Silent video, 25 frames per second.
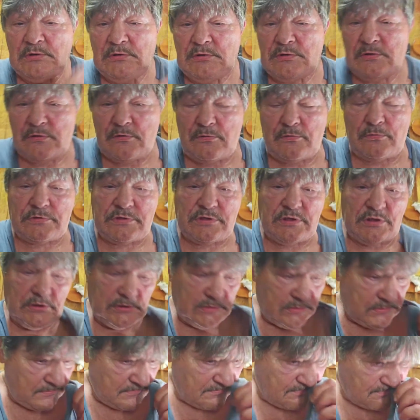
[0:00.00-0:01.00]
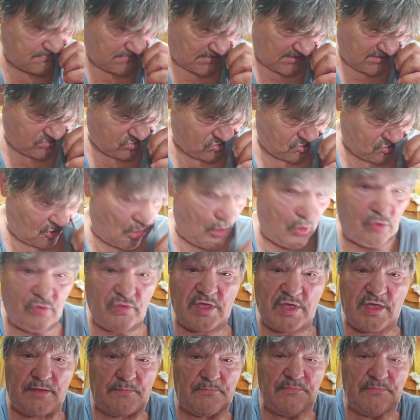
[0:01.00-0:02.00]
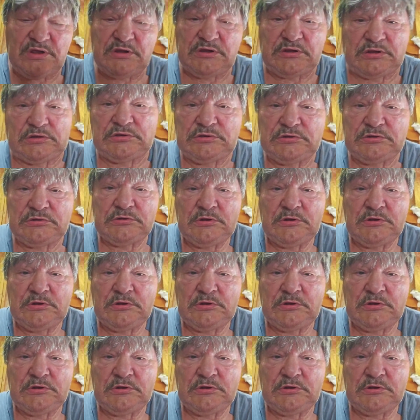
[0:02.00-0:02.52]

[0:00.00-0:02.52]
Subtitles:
Okay? That's all that means.